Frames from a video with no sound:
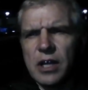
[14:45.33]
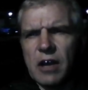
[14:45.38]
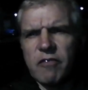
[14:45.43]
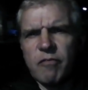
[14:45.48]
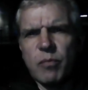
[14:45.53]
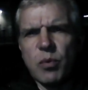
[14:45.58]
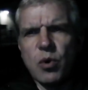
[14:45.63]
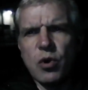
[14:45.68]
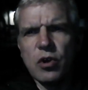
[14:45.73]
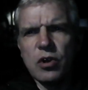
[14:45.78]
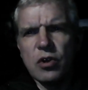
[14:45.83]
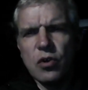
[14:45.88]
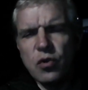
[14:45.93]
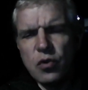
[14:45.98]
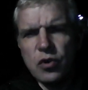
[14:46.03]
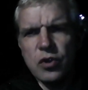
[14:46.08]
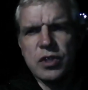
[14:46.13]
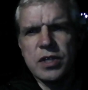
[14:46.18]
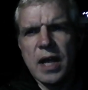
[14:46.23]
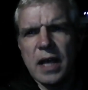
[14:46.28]
I've bought an
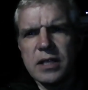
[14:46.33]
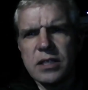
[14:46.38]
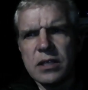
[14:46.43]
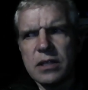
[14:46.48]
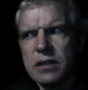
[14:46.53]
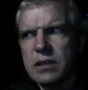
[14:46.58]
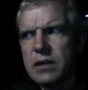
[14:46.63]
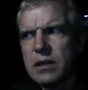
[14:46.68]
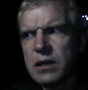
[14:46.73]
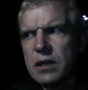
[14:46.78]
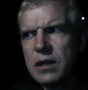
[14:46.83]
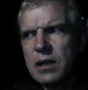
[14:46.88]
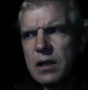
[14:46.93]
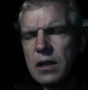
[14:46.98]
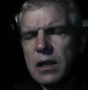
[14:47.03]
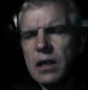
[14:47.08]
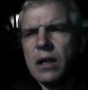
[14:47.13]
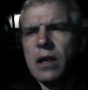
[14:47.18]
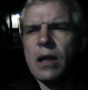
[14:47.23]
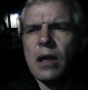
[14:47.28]
untested
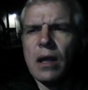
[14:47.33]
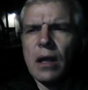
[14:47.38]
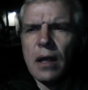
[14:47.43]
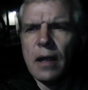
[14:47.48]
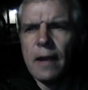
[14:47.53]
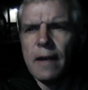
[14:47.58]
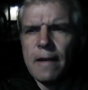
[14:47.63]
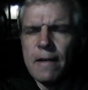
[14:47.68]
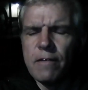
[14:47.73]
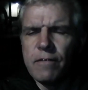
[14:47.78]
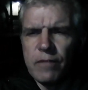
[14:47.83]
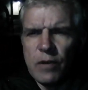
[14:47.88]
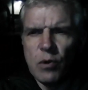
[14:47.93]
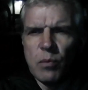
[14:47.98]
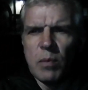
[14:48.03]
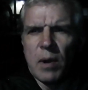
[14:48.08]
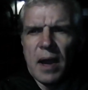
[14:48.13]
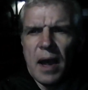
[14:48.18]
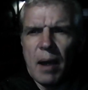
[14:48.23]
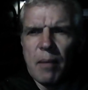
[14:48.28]

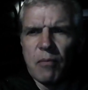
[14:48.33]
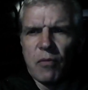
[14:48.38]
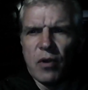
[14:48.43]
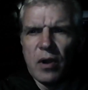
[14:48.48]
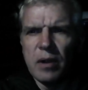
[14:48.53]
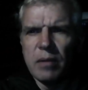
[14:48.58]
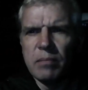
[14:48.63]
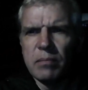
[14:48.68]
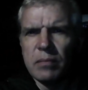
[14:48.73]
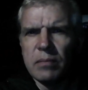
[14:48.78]
film camera